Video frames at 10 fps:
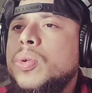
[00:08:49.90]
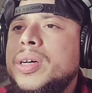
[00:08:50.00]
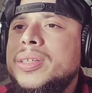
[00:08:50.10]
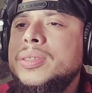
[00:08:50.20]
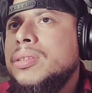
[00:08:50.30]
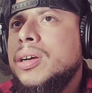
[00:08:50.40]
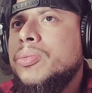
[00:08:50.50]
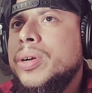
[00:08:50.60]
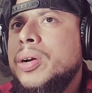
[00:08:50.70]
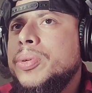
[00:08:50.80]
ONE.
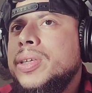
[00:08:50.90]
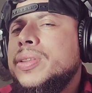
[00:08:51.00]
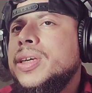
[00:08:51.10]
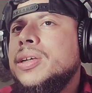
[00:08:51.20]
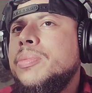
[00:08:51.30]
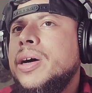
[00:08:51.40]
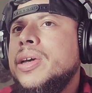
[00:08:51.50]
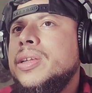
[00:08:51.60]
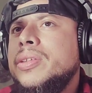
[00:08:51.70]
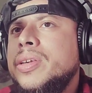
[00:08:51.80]
We're not really thinking about
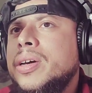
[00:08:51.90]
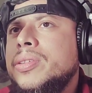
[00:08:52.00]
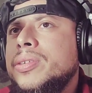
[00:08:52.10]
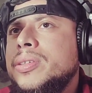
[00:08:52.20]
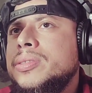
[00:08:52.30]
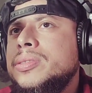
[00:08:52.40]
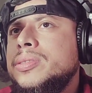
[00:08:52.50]
any of the other